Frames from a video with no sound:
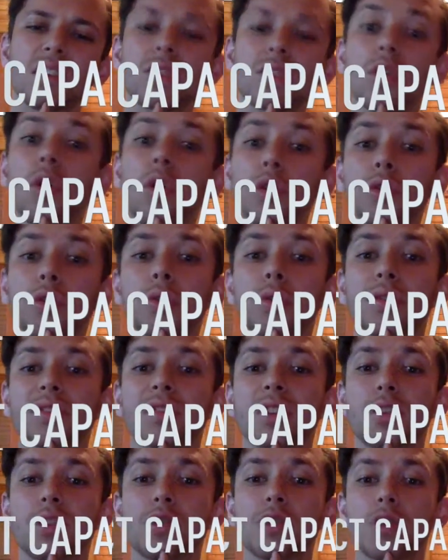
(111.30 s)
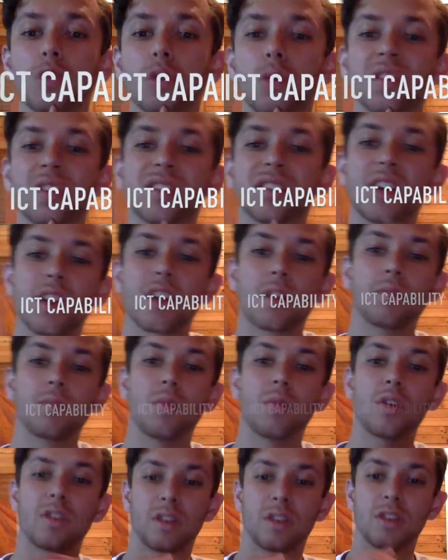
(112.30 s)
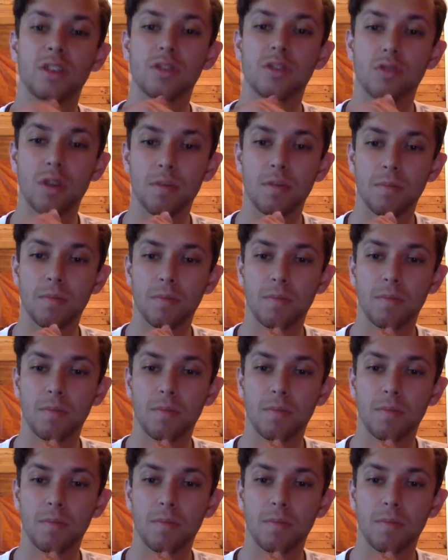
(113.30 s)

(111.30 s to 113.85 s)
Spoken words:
is also essential when studying modern history,